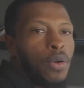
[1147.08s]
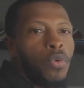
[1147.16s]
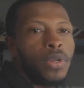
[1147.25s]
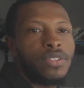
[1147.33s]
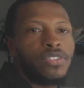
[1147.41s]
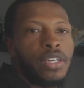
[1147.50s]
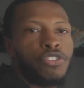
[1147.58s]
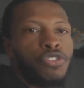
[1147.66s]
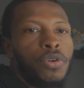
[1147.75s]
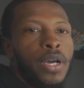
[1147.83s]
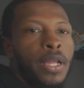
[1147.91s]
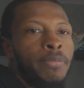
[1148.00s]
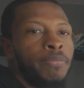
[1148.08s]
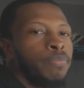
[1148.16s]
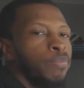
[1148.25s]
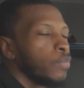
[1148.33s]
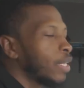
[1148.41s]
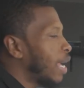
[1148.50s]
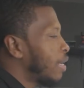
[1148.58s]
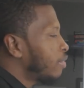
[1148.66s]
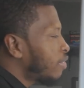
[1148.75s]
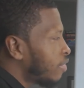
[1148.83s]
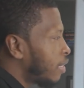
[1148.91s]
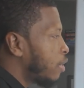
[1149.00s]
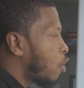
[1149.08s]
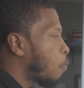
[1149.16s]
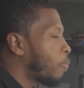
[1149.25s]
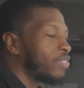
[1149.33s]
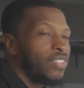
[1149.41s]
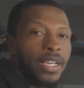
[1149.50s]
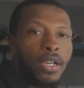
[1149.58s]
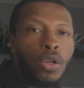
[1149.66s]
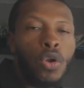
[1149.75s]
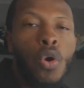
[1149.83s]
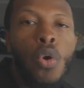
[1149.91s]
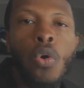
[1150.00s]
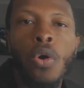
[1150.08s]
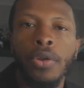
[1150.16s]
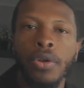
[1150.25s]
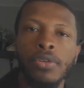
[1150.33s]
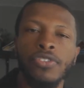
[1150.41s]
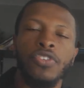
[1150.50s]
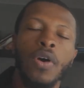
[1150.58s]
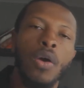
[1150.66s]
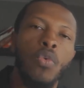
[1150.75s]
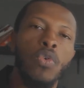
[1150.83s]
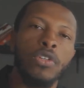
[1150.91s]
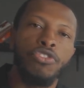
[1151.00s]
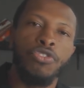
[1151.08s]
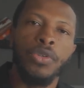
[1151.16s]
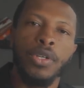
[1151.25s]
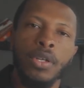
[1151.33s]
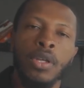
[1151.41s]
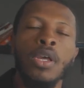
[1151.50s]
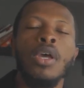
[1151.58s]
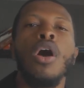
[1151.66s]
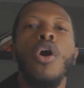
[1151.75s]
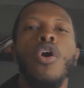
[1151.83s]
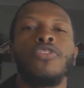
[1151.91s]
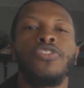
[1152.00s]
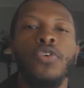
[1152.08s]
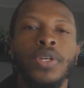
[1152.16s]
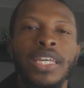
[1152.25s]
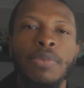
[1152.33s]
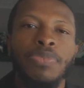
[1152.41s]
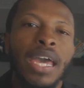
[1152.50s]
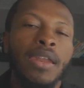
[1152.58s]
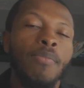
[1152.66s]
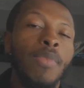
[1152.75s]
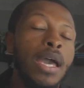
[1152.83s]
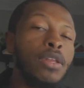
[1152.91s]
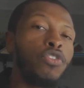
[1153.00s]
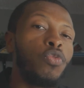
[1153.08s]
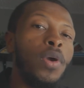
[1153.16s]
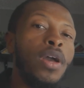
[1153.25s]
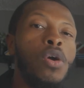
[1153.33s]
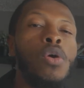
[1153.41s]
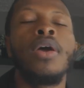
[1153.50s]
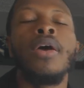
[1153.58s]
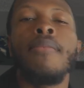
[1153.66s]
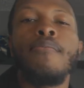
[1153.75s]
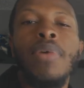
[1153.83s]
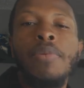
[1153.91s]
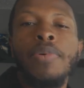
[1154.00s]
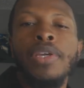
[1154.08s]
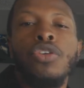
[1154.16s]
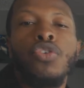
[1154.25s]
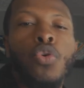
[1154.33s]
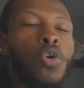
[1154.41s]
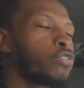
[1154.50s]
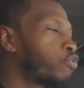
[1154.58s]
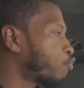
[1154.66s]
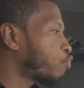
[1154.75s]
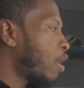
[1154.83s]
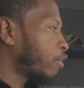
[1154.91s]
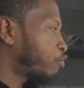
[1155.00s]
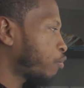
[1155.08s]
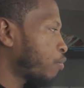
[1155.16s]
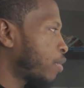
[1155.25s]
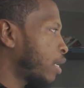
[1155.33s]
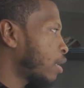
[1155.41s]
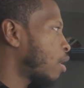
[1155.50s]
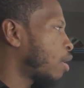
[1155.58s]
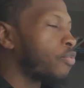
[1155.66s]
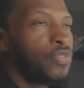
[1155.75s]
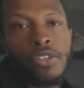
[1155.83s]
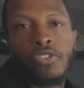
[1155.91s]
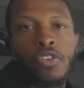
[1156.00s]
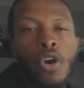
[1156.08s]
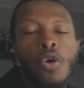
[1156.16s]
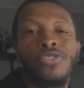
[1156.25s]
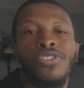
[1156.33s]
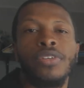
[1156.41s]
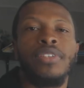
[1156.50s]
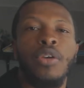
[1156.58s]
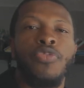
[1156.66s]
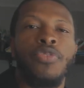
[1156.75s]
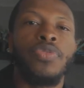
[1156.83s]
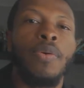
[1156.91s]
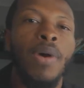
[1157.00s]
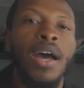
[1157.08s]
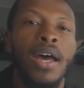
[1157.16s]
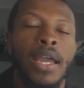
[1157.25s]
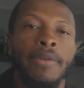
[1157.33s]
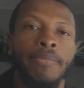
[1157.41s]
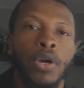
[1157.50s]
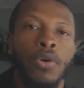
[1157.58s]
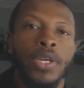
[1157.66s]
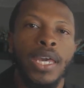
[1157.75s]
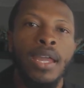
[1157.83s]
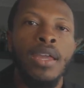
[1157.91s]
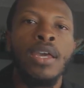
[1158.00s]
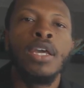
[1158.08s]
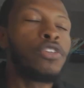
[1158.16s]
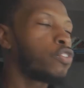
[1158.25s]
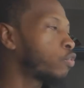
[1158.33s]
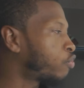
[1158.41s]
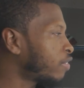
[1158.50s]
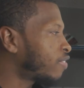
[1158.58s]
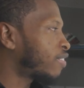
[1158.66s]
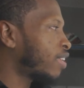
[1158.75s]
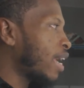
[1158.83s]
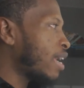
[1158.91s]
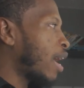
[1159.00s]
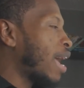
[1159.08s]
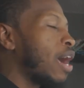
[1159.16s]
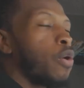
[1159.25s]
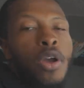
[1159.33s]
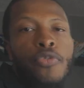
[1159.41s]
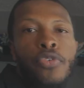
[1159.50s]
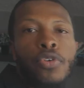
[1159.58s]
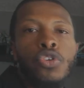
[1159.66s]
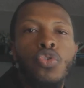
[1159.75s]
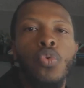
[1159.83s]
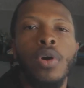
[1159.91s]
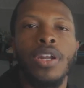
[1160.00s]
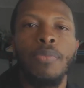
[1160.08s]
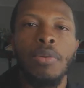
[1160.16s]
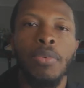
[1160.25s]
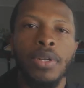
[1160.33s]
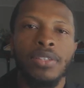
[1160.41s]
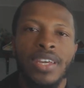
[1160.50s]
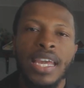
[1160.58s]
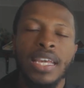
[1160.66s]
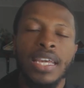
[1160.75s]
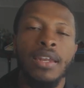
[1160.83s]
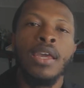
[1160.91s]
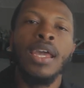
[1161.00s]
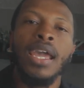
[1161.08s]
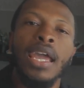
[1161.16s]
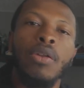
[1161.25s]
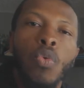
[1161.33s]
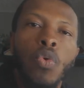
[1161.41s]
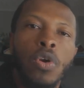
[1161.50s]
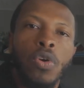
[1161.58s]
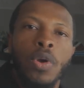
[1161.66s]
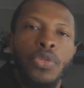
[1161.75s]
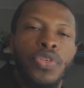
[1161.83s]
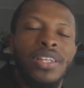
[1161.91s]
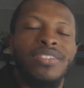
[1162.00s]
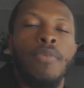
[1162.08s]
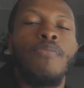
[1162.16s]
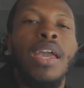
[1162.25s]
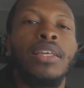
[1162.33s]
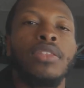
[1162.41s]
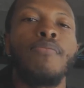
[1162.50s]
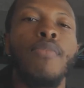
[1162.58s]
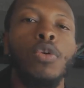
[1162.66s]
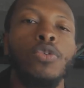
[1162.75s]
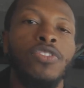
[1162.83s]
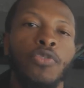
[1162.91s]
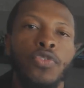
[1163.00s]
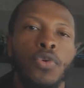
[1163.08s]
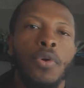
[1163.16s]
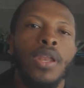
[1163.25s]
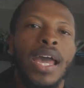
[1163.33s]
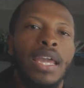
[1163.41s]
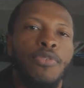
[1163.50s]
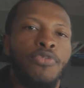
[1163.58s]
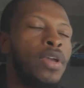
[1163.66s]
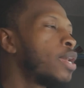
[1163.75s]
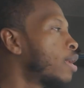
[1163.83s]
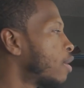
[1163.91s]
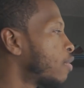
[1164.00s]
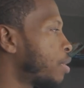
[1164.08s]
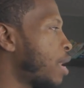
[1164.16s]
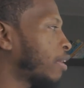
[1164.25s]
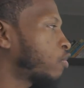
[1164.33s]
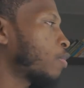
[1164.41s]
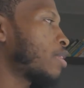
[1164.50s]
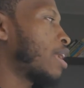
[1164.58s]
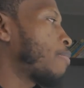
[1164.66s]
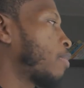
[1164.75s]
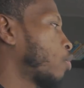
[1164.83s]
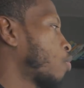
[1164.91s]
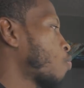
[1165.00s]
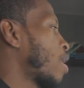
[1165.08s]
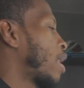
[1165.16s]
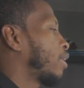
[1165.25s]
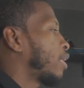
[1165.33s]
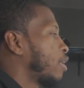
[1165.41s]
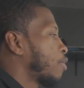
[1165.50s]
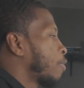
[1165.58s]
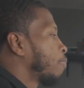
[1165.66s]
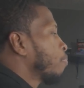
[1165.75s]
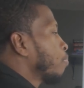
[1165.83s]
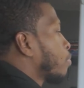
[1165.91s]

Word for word: that I want to touch on, and this is in no particular order, so I want you to also keep that in mind as well. Maybe your structuring of these goals are different than mine, okay? So just take however you want to be able to take it and work with it to make the most of your life. The next one that I'm going to write here